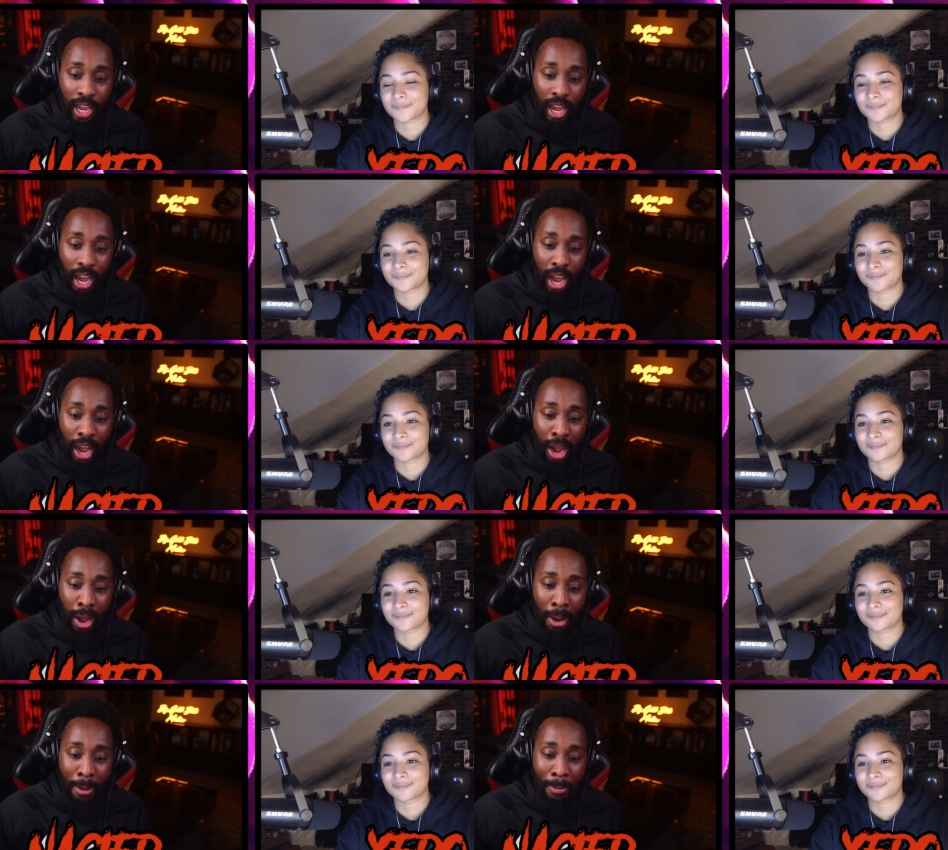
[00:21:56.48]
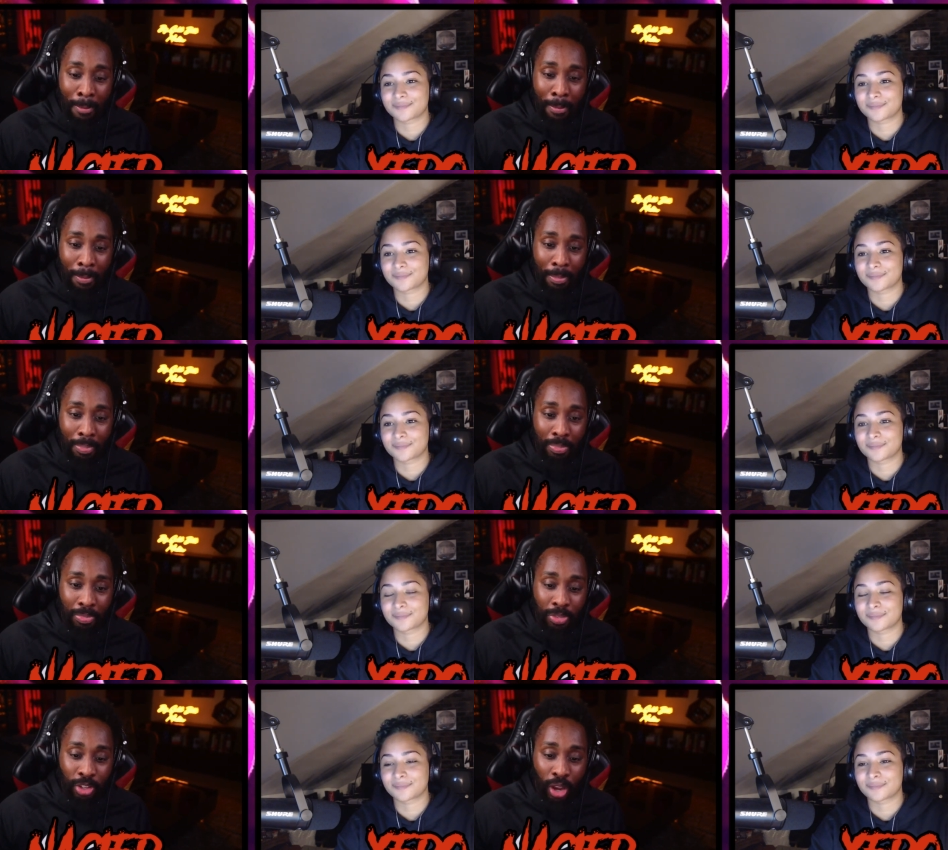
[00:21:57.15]
Speaker 1: Um,
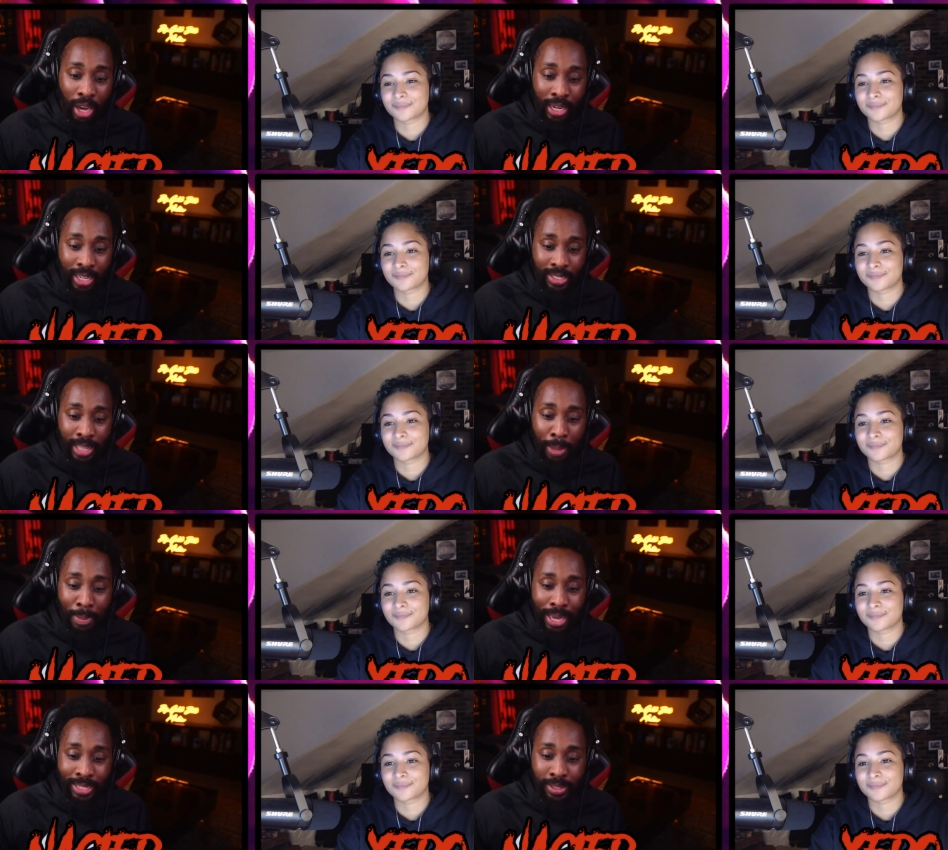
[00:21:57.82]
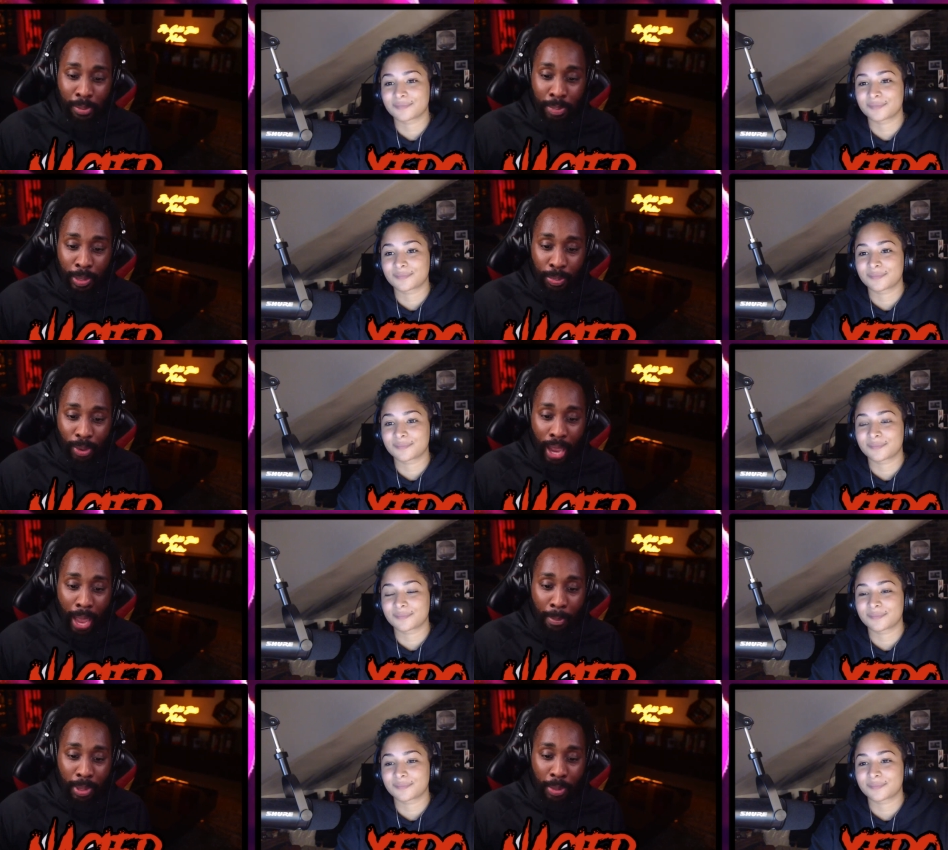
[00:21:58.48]
so I guess that makes some
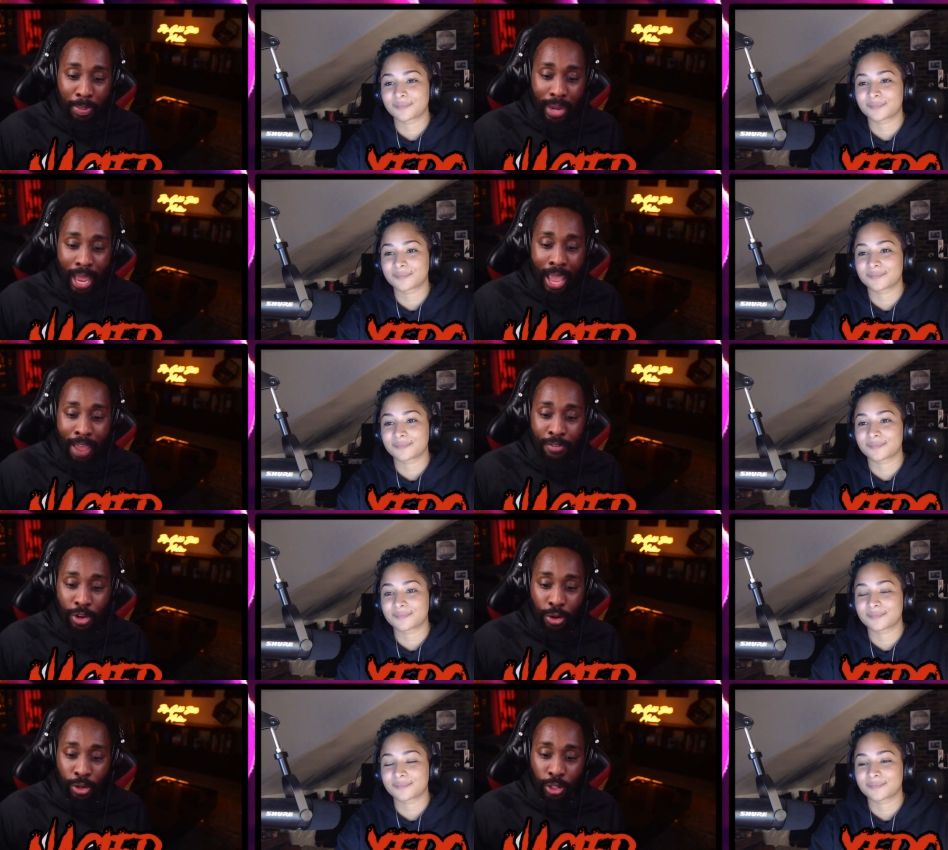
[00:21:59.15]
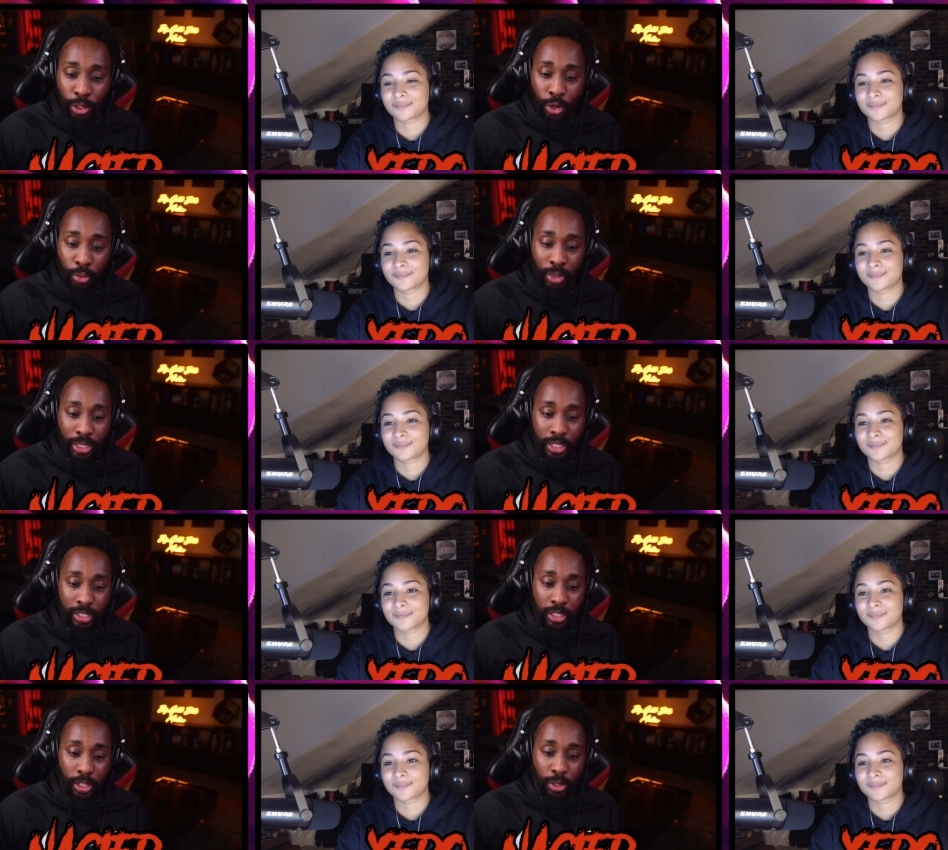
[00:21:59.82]
people happy, but I have no clue
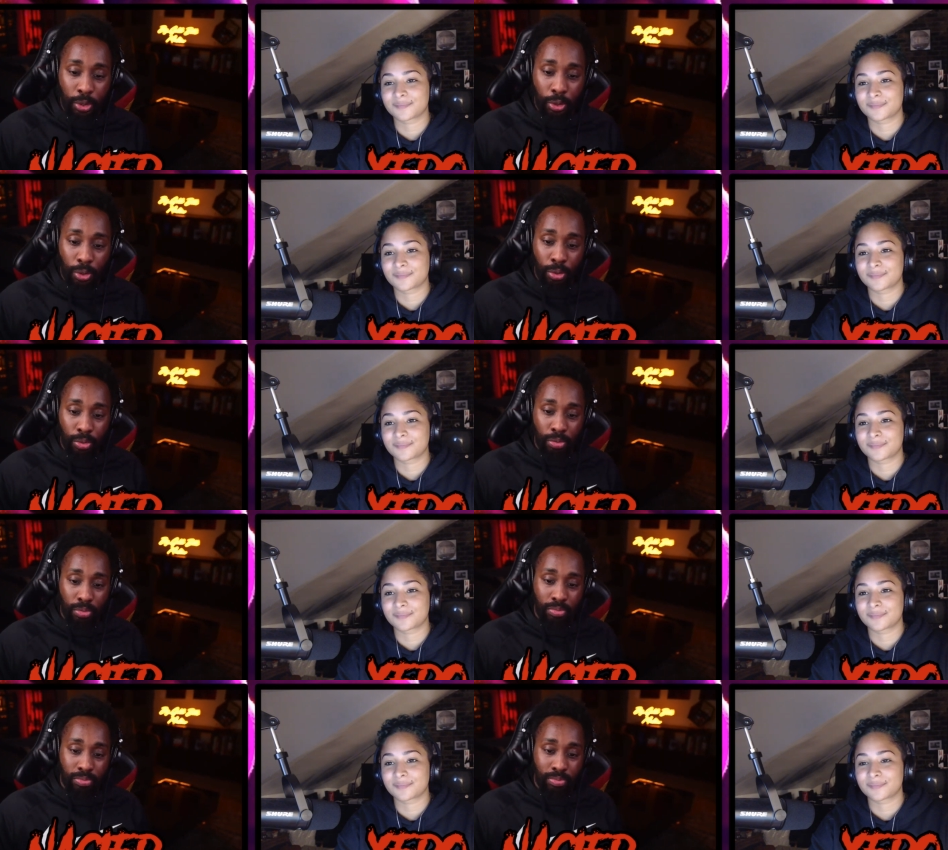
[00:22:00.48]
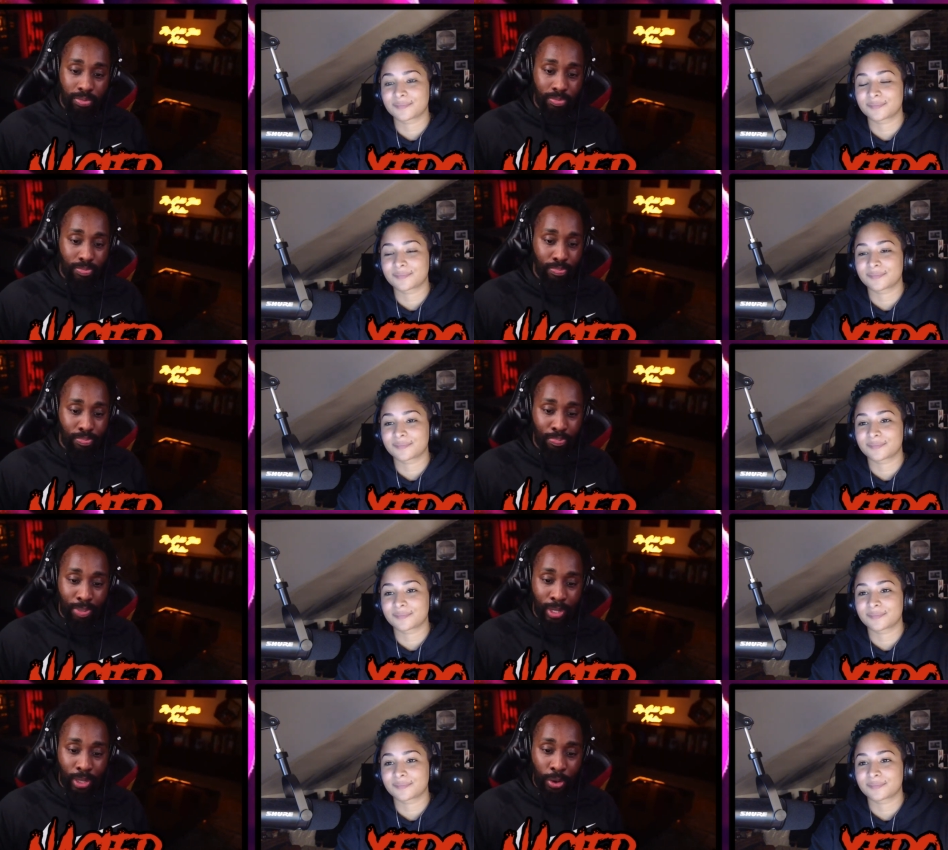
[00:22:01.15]
what this little
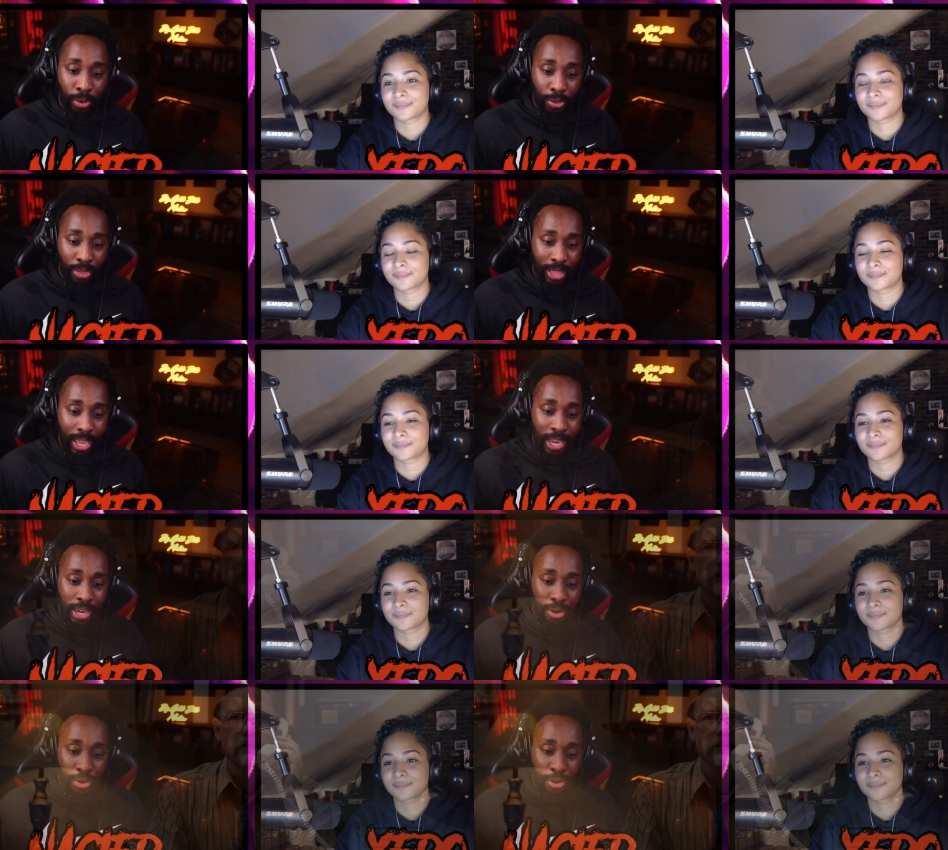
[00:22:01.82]
balloon thing